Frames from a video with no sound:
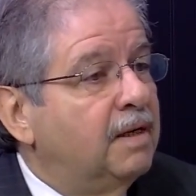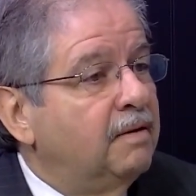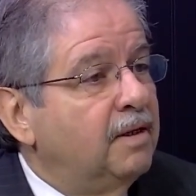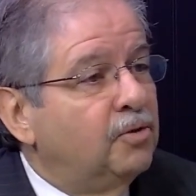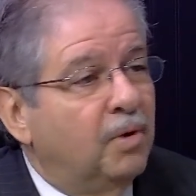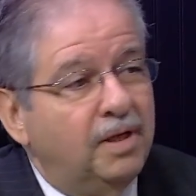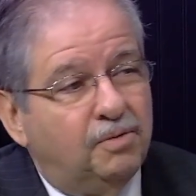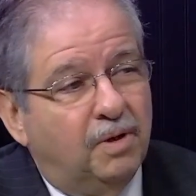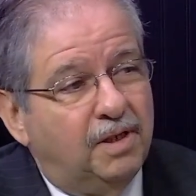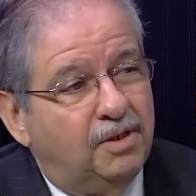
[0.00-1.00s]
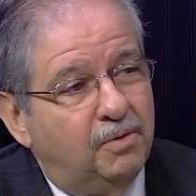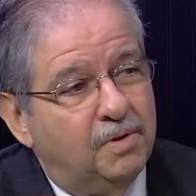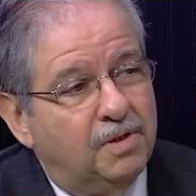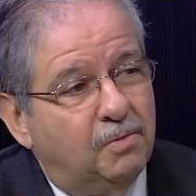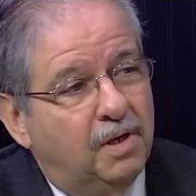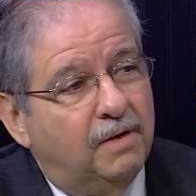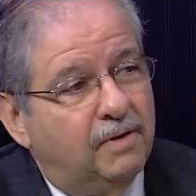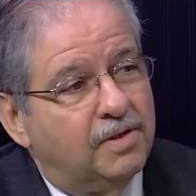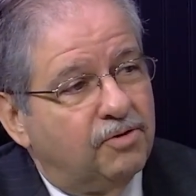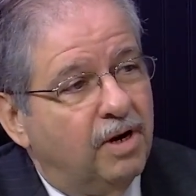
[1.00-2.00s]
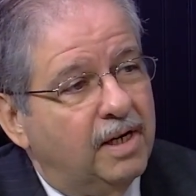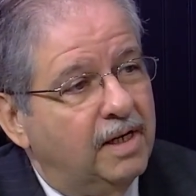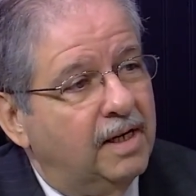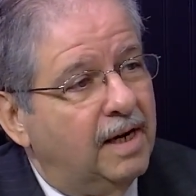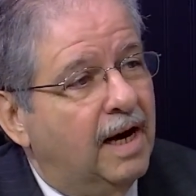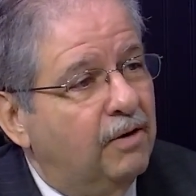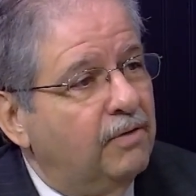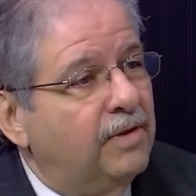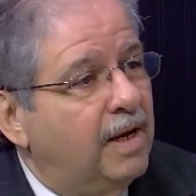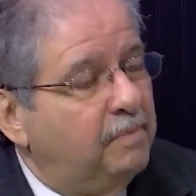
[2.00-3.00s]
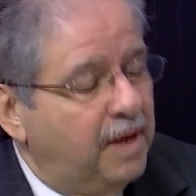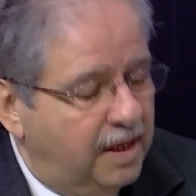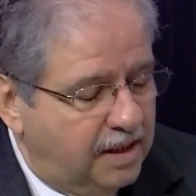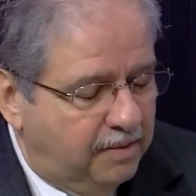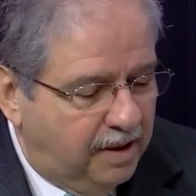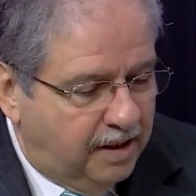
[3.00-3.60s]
2022 was a way of us trying to get out of that pandemic,